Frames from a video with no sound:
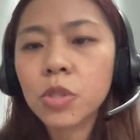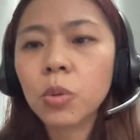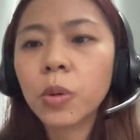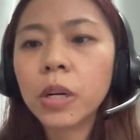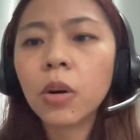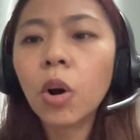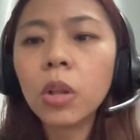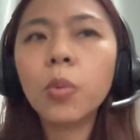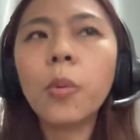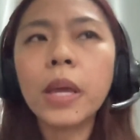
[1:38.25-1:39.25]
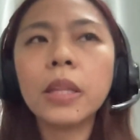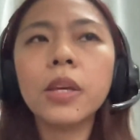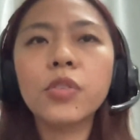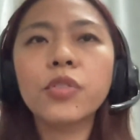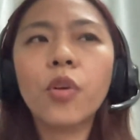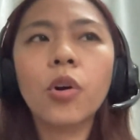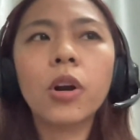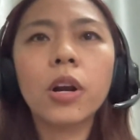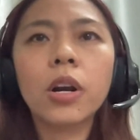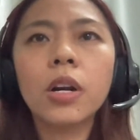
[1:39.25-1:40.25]
So we're all waiting
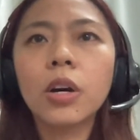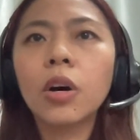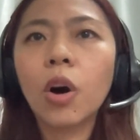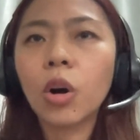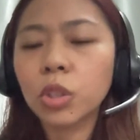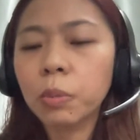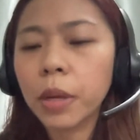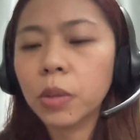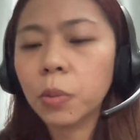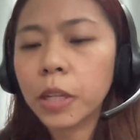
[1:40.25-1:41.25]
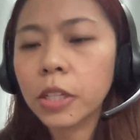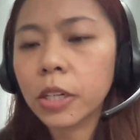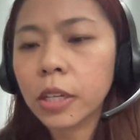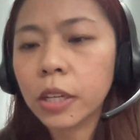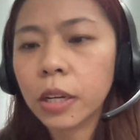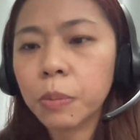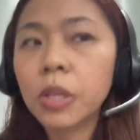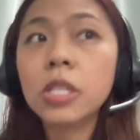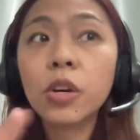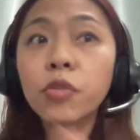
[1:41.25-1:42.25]
for autumn and winter here
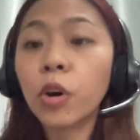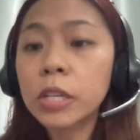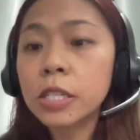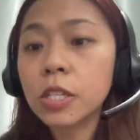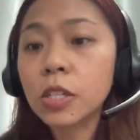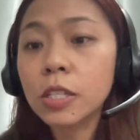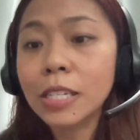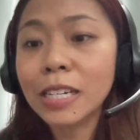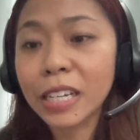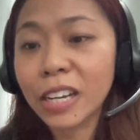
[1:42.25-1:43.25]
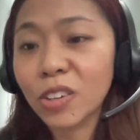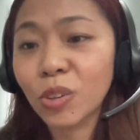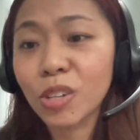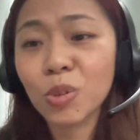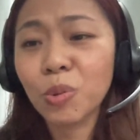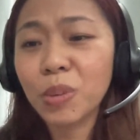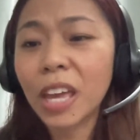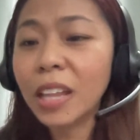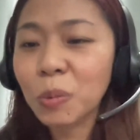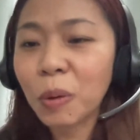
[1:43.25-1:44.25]
because there are four seasons here in Hanoi, so we
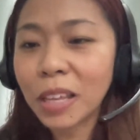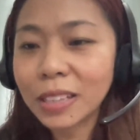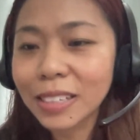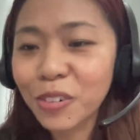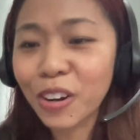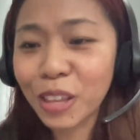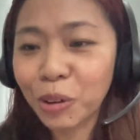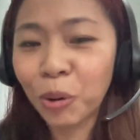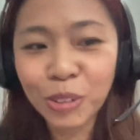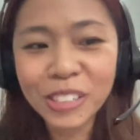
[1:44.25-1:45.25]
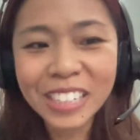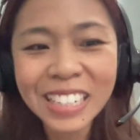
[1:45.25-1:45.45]
can't wait for the cold.